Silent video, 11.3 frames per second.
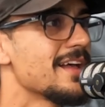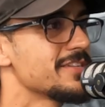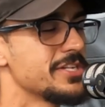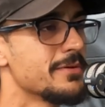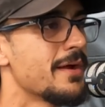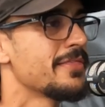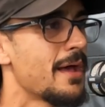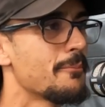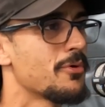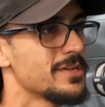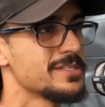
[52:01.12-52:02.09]
last year around
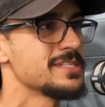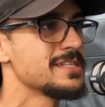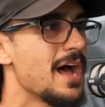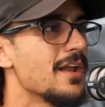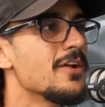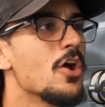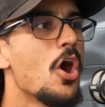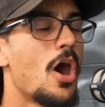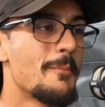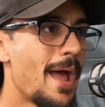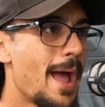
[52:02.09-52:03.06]
that price to start.
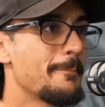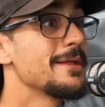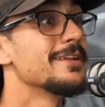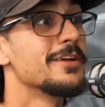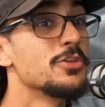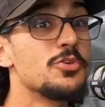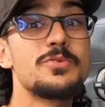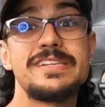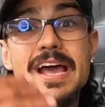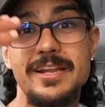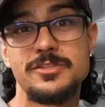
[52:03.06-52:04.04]
I'm happy to
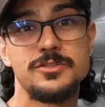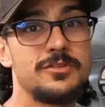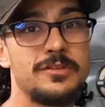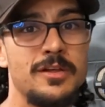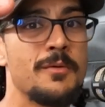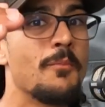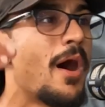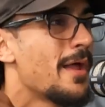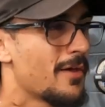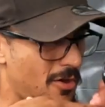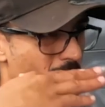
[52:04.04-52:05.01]
use that as
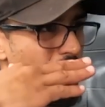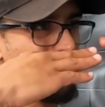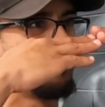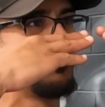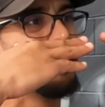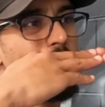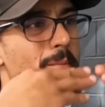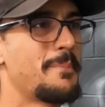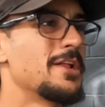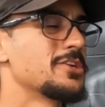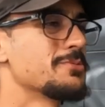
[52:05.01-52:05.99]
my kind of
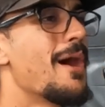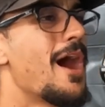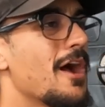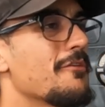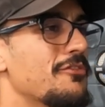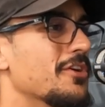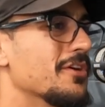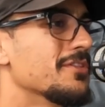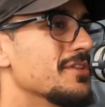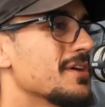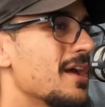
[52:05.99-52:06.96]
benchmark
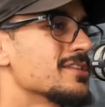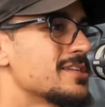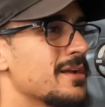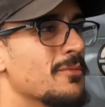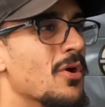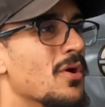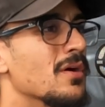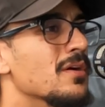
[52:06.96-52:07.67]
for the gun second rower.